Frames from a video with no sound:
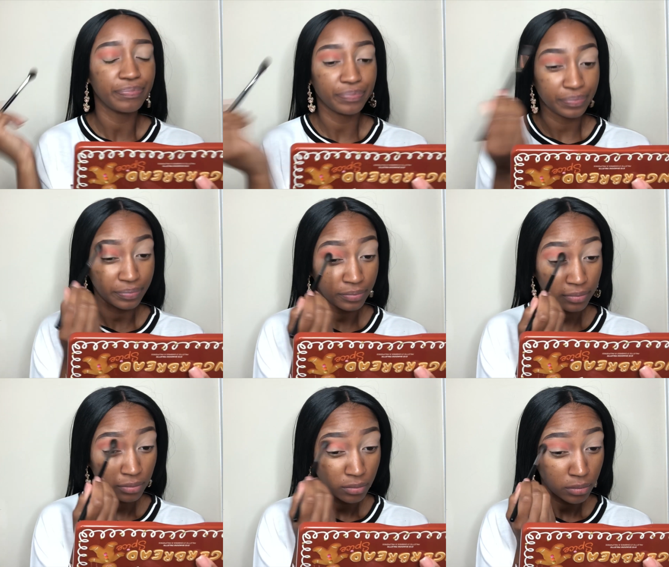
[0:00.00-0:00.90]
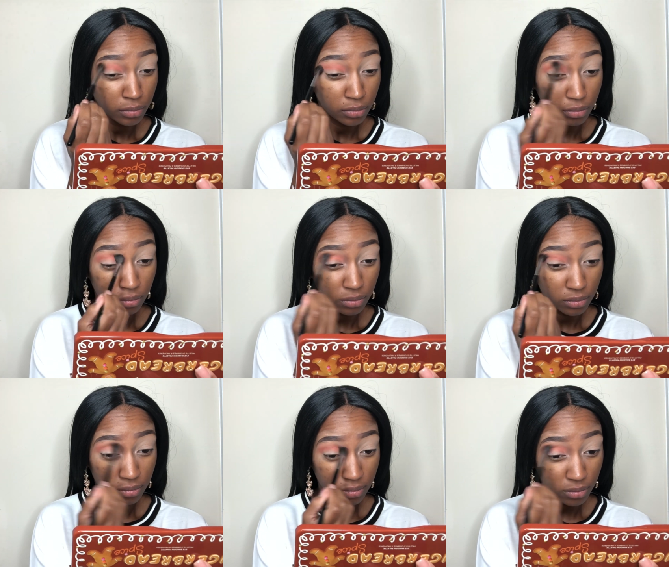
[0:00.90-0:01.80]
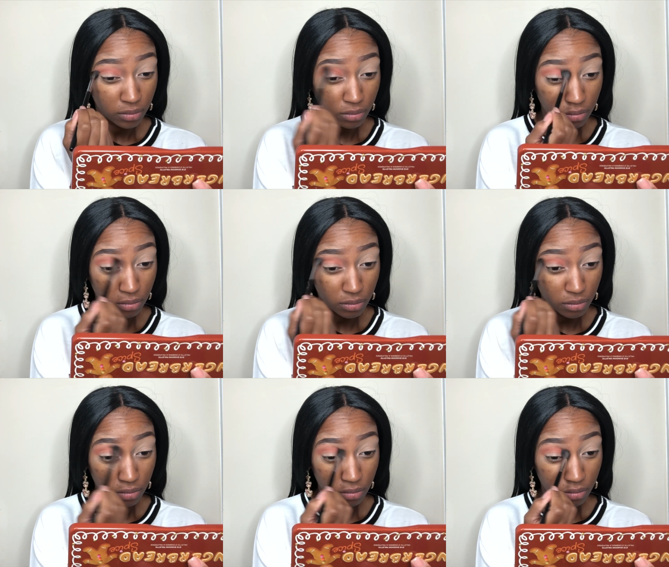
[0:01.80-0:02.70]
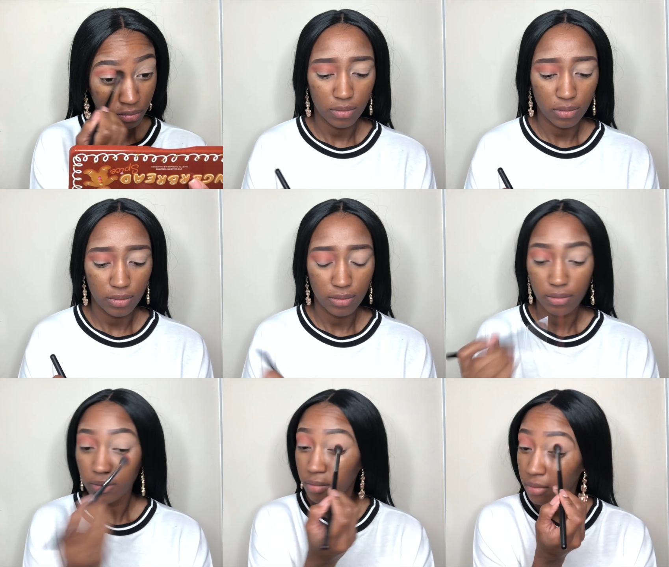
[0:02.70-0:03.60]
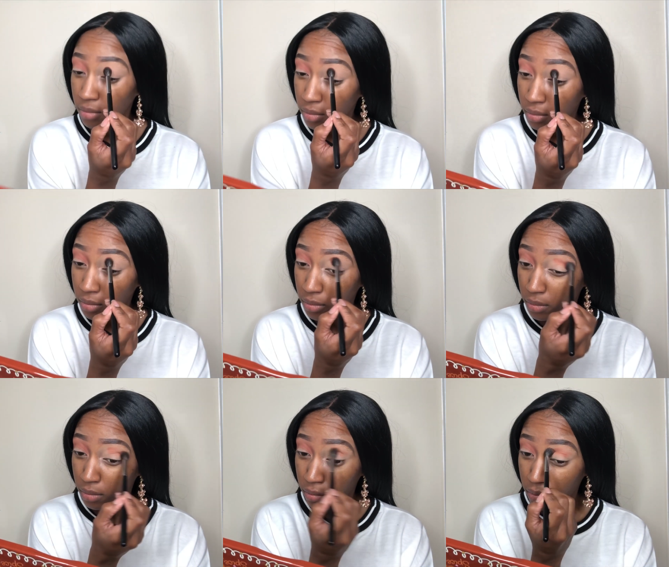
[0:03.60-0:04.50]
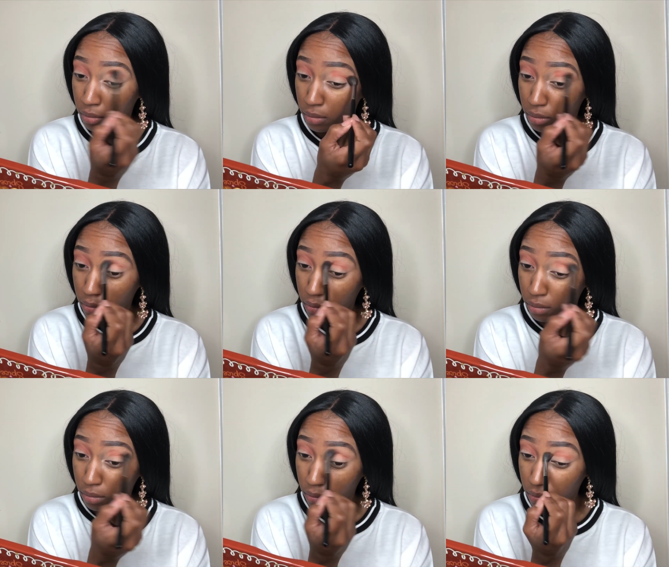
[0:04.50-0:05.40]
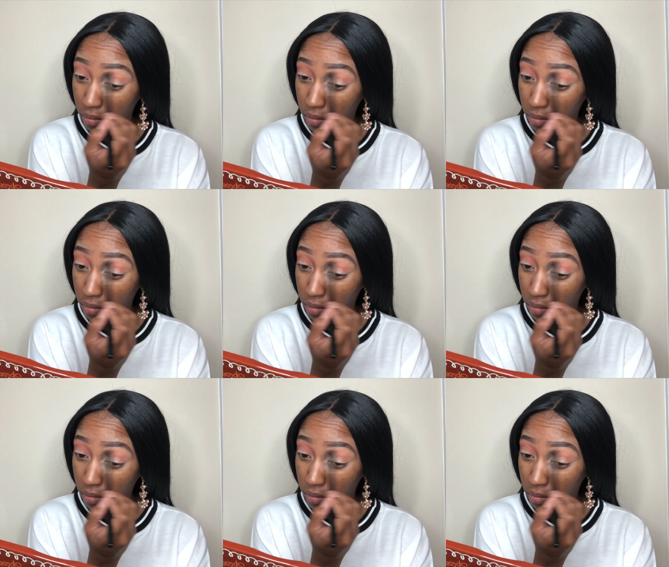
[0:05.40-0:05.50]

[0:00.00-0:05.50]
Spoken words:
[no speech]